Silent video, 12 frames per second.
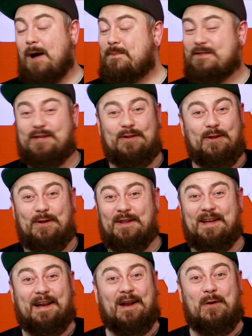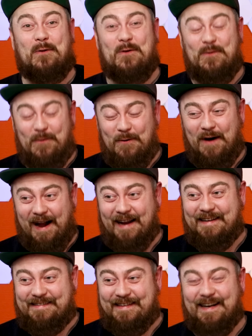absolutely no
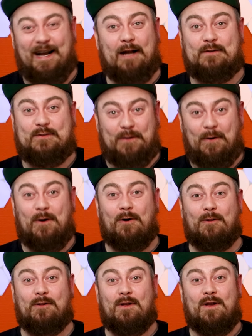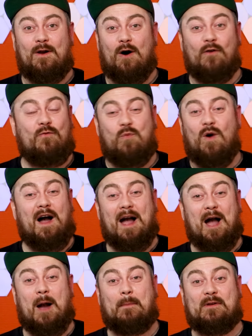idea at all of what
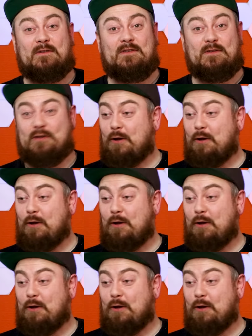happened